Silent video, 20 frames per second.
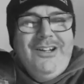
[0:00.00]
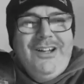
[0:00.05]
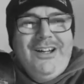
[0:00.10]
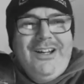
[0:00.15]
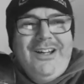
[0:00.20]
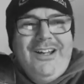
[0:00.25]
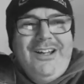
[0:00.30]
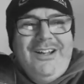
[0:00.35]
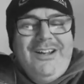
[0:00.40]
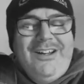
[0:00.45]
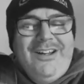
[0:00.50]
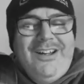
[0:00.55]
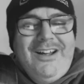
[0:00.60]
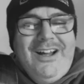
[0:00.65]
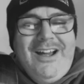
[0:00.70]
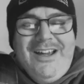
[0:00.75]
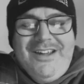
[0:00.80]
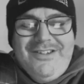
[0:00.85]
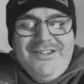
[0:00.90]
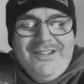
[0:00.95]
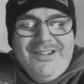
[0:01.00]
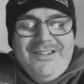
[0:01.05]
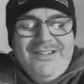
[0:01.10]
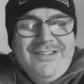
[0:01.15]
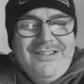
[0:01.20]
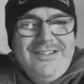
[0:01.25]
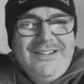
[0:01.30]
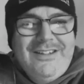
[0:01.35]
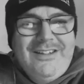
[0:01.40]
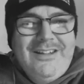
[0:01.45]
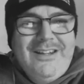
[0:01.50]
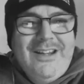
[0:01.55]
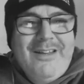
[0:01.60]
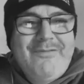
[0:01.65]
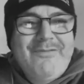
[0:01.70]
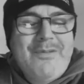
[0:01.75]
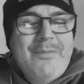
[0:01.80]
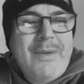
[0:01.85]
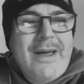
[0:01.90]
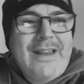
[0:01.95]
I just
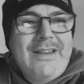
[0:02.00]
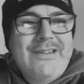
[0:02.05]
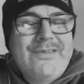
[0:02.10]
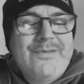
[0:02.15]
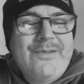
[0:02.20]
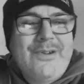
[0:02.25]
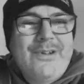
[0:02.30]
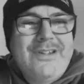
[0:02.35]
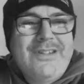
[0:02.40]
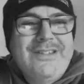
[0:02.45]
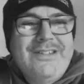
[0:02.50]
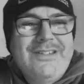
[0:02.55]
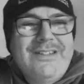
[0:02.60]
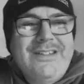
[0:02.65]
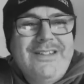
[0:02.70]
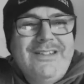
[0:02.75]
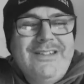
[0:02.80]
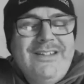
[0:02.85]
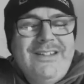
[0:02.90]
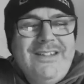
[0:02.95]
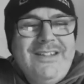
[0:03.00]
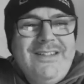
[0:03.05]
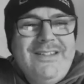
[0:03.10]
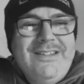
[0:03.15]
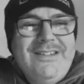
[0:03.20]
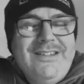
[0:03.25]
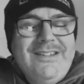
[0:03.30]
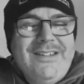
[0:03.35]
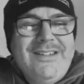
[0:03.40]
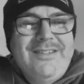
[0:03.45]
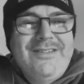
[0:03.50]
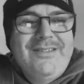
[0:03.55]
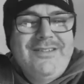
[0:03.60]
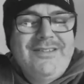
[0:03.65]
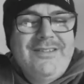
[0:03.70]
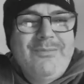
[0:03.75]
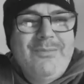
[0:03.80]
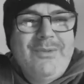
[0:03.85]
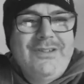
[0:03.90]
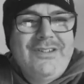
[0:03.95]
love the man's voice, and he's
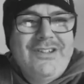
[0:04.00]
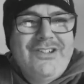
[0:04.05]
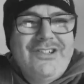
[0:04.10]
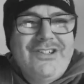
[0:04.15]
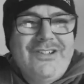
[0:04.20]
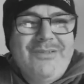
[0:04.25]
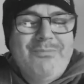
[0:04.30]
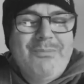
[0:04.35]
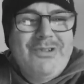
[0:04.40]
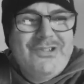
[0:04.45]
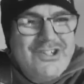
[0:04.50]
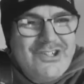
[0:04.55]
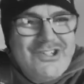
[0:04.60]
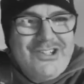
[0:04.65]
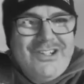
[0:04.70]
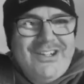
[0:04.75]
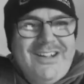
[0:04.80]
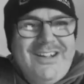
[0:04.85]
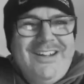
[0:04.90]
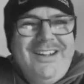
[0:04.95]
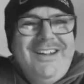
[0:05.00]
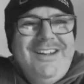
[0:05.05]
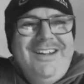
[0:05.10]
just a magician.